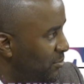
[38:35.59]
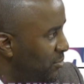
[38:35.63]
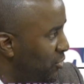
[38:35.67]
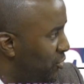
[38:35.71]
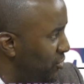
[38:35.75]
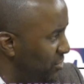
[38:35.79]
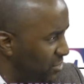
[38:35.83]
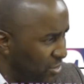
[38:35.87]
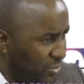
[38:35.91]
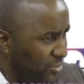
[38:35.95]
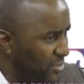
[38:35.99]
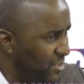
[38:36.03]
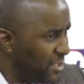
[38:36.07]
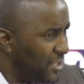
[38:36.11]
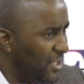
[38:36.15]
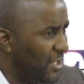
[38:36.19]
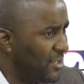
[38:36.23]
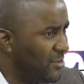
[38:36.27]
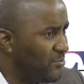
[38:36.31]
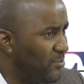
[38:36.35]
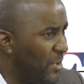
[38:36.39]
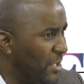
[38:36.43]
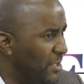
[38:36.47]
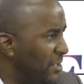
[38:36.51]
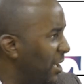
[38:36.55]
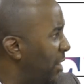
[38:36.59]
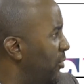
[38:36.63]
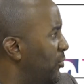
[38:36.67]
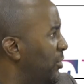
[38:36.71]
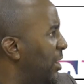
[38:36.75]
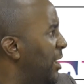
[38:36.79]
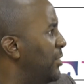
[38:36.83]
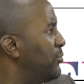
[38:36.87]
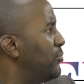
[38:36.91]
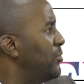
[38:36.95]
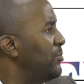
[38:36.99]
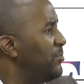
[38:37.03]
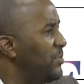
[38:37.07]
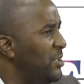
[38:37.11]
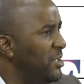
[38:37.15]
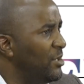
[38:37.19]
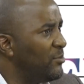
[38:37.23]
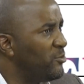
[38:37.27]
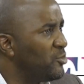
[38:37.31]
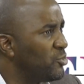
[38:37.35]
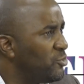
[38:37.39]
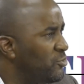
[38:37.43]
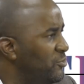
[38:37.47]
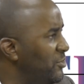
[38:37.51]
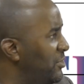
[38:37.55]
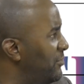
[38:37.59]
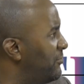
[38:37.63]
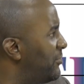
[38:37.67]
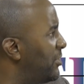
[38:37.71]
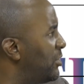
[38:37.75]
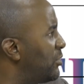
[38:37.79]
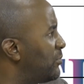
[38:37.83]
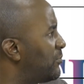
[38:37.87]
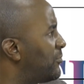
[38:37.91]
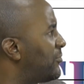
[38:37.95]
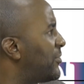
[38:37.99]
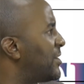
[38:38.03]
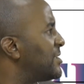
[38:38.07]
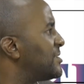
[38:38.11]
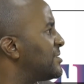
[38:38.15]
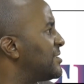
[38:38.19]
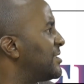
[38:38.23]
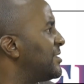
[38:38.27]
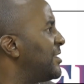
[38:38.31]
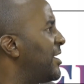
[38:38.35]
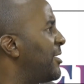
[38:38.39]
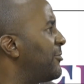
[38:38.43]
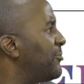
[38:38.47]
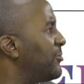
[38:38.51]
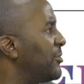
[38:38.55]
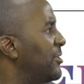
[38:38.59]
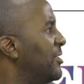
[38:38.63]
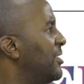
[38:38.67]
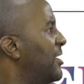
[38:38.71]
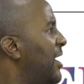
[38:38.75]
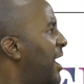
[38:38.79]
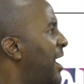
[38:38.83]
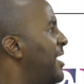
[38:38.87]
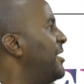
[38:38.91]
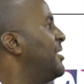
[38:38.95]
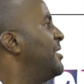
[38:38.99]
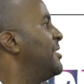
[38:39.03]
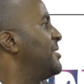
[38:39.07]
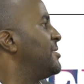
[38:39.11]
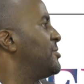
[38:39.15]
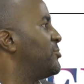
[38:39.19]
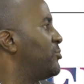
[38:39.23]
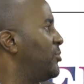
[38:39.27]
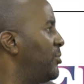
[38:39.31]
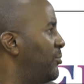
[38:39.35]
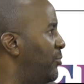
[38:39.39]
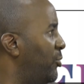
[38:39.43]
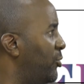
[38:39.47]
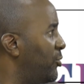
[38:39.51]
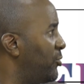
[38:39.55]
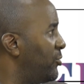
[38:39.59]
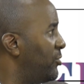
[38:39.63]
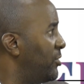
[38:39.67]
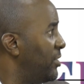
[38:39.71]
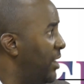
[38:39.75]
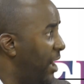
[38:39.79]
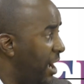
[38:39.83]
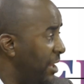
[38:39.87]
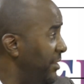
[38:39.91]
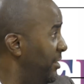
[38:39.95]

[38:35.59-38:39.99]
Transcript: Because they will say that, but how can we be able to develop fast enough unless we borrow?